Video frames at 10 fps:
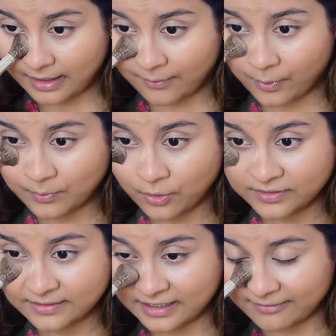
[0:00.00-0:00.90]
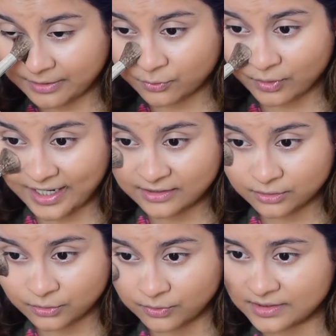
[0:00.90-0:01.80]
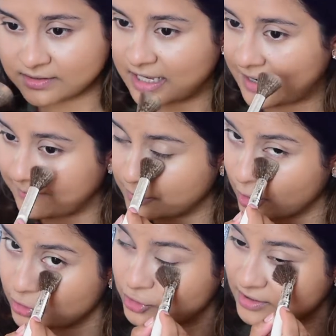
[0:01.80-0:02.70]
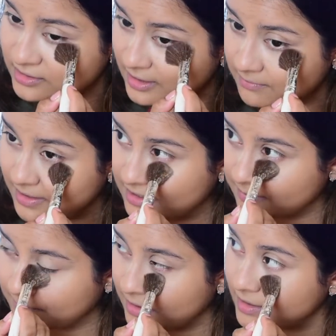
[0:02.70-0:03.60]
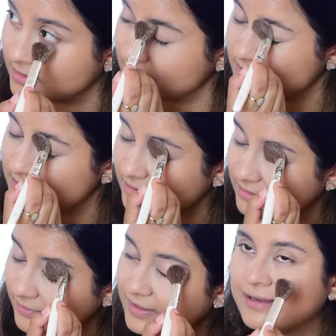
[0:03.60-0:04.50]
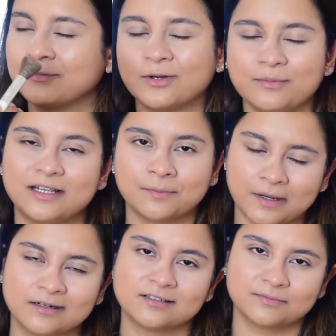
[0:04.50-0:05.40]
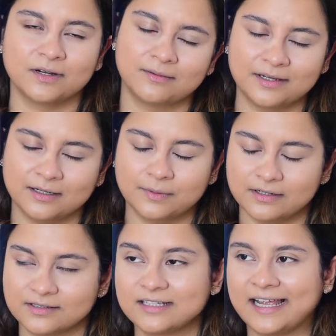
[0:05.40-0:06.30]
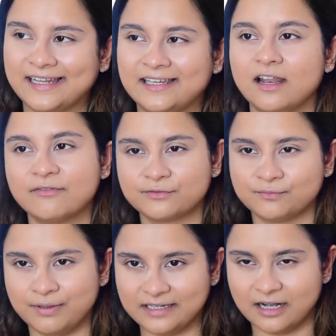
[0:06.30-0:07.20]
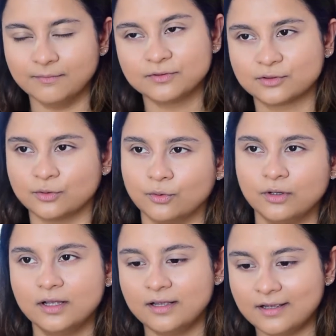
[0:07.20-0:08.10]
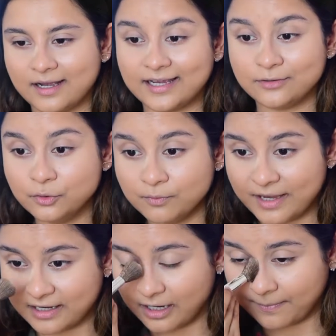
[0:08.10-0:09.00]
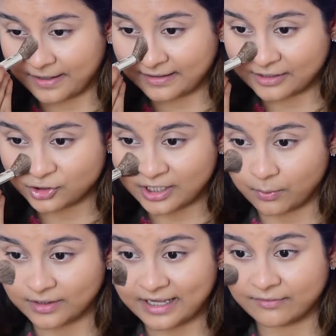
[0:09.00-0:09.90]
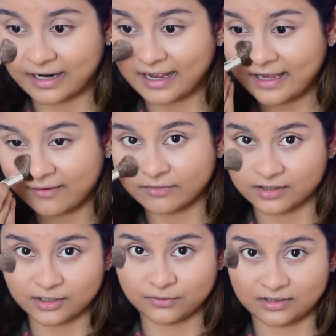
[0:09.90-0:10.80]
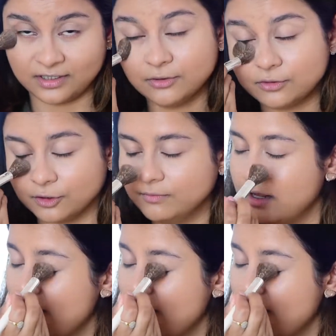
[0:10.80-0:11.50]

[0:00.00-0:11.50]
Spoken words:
One more thing that I've been trying to do is I'm not just a makeup artist. Well, I'm not a makeup artist, I love makeup, so I do makeup and I share whatever I have learned using YouTube.